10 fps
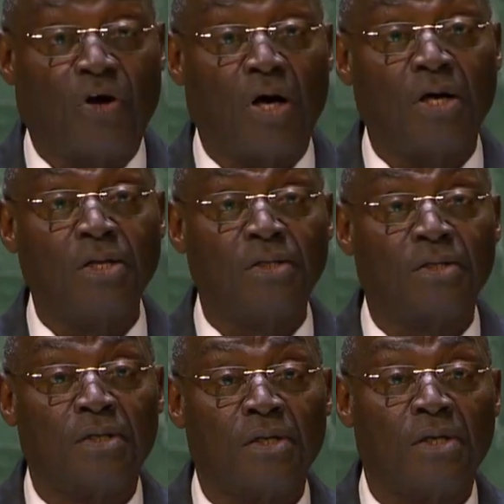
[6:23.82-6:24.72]

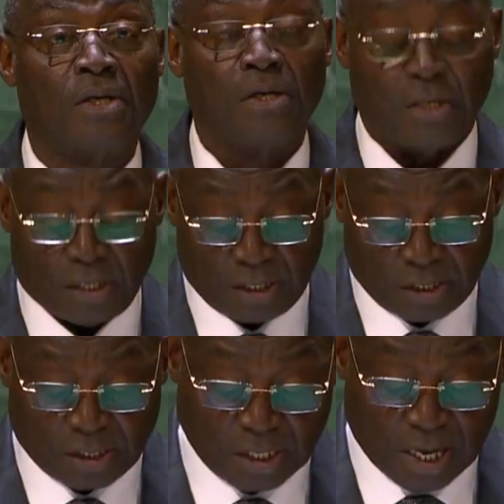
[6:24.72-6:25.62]
countries,
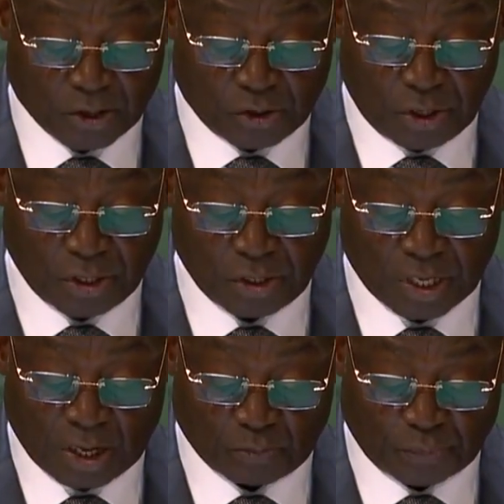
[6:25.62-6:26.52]
particularly for Côte
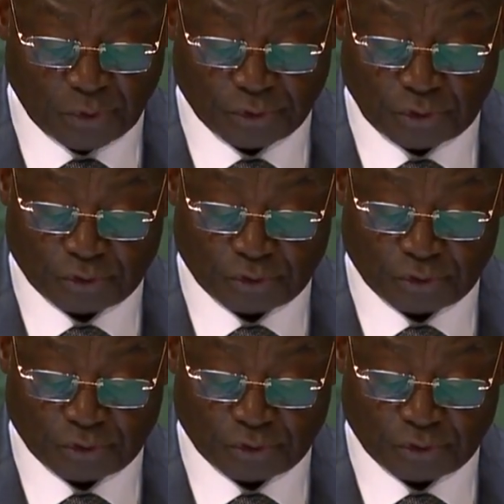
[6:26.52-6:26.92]
d'Ivoire.